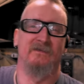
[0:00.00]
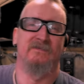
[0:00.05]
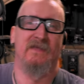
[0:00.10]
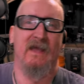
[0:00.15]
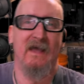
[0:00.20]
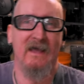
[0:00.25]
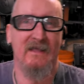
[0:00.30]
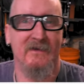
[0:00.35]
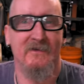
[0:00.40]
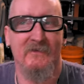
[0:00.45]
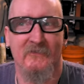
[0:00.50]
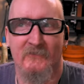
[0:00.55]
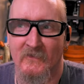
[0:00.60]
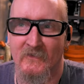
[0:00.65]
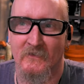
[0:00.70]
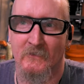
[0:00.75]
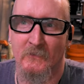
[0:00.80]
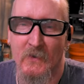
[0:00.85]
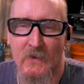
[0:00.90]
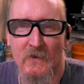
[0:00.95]
this channel
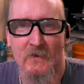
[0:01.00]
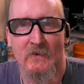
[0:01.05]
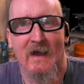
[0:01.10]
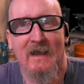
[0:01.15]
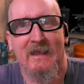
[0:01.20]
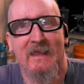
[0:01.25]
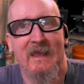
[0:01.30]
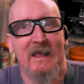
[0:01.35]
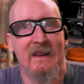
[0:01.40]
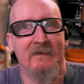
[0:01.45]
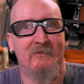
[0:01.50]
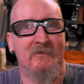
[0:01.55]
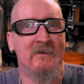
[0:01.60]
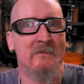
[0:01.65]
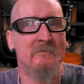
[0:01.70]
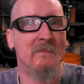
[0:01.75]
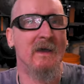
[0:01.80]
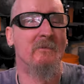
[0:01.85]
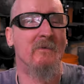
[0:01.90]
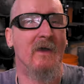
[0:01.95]
for, ooh, I can't even
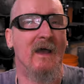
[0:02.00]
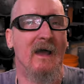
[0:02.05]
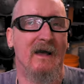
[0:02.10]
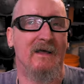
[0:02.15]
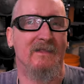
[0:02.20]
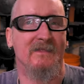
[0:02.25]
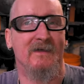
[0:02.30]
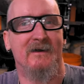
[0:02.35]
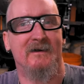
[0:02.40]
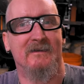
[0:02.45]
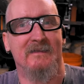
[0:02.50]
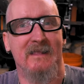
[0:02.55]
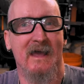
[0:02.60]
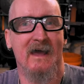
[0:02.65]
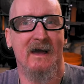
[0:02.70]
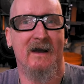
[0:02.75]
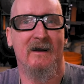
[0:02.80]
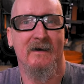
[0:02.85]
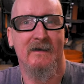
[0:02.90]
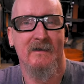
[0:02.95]
remember how long
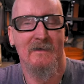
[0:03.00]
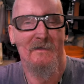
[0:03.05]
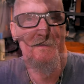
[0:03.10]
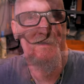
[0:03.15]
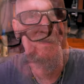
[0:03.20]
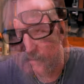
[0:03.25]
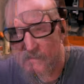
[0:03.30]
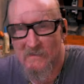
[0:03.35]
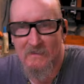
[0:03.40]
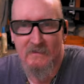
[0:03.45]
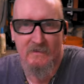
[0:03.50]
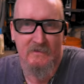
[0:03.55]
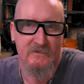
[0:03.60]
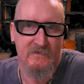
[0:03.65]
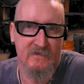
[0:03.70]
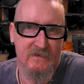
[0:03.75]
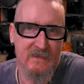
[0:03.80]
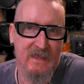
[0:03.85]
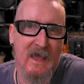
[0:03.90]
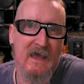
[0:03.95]
now.
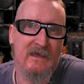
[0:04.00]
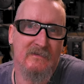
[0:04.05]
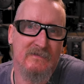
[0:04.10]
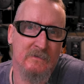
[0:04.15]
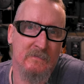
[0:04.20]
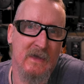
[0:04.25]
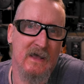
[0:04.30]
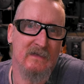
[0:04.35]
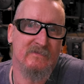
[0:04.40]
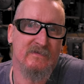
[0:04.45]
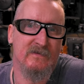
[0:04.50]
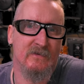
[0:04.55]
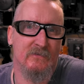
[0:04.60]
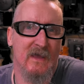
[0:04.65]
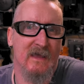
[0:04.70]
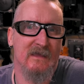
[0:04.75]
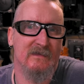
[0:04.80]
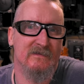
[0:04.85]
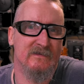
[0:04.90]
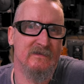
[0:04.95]
She asked about
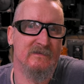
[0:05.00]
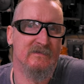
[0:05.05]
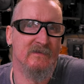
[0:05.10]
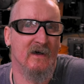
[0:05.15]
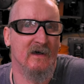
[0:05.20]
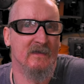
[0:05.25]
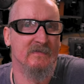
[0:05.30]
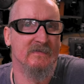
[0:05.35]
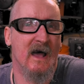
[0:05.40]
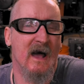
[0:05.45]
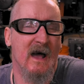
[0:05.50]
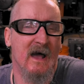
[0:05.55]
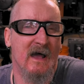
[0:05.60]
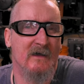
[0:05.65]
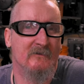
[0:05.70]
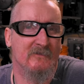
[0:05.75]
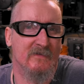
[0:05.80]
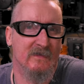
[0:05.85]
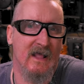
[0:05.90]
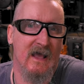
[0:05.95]
serrations on
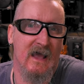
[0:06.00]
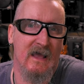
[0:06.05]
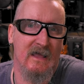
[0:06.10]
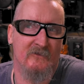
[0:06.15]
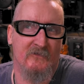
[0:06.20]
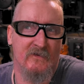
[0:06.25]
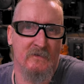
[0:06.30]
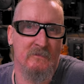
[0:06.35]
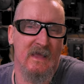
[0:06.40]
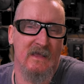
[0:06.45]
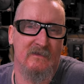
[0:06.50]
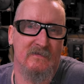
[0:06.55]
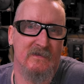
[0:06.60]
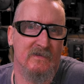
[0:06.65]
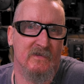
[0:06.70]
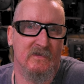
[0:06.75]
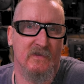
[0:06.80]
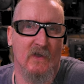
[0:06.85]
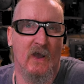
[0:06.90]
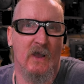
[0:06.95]
knives and how, if it makes
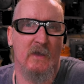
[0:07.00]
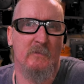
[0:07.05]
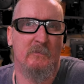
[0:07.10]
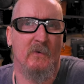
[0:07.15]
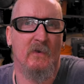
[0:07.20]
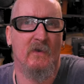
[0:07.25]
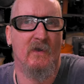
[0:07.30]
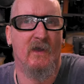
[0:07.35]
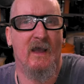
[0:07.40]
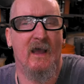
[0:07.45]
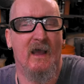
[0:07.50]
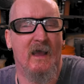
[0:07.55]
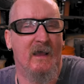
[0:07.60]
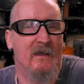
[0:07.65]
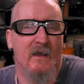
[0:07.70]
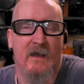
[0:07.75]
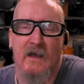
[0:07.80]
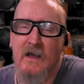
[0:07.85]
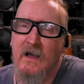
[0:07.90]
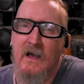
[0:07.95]
it
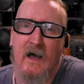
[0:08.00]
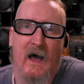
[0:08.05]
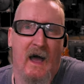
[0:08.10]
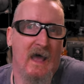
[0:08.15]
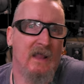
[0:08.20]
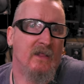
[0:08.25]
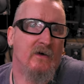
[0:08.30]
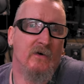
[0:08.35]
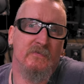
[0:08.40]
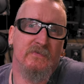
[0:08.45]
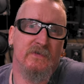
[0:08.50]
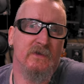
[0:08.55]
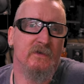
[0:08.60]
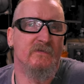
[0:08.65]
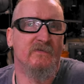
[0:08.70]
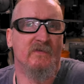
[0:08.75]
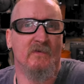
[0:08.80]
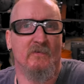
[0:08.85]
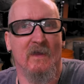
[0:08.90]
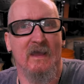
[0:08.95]
sharper. I don't do
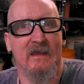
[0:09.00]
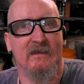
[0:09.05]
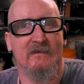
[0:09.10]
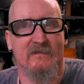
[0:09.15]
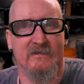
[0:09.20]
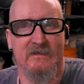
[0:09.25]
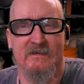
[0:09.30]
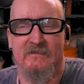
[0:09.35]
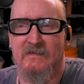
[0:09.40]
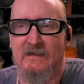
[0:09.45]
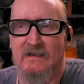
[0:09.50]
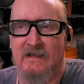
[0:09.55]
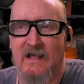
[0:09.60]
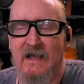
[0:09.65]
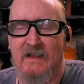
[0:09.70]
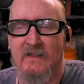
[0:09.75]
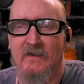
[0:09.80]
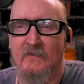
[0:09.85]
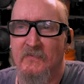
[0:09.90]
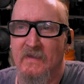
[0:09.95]
serrations and
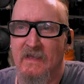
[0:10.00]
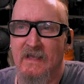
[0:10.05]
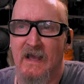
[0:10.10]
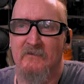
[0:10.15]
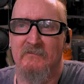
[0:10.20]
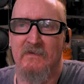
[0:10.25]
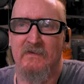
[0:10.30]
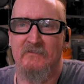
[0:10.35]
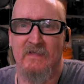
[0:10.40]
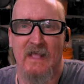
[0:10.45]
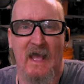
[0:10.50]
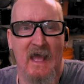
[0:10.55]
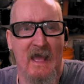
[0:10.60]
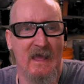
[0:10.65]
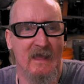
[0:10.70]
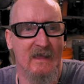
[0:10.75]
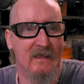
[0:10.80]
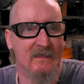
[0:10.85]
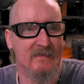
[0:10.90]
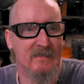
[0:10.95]
I don't think I've even
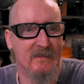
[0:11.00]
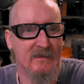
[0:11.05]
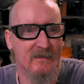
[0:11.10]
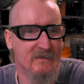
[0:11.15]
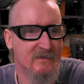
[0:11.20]
had